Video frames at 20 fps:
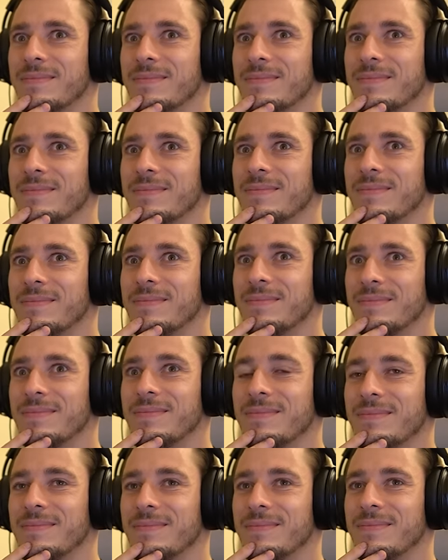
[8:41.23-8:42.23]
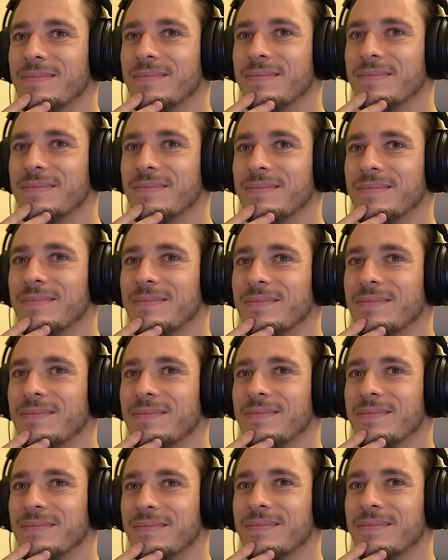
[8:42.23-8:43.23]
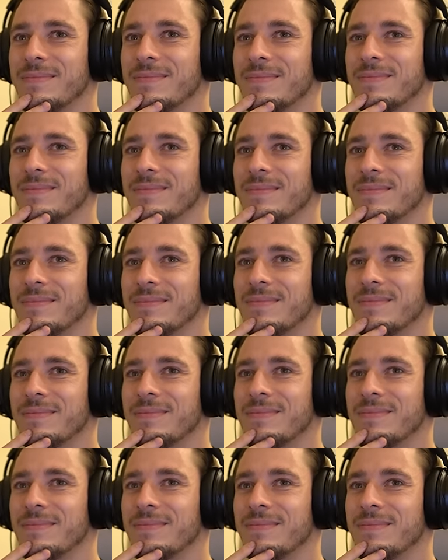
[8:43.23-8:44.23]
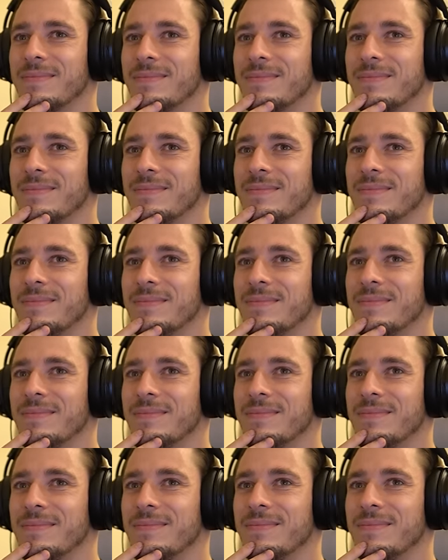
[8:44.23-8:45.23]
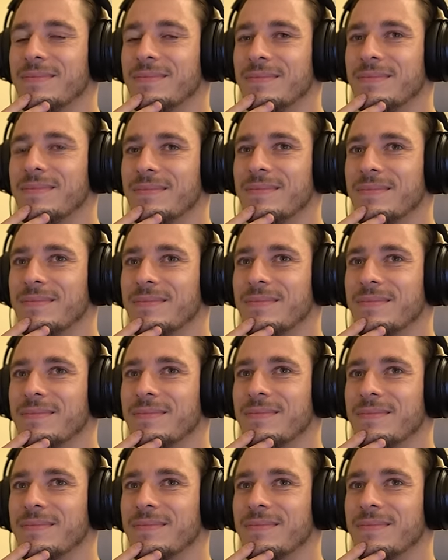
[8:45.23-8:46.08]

(silent)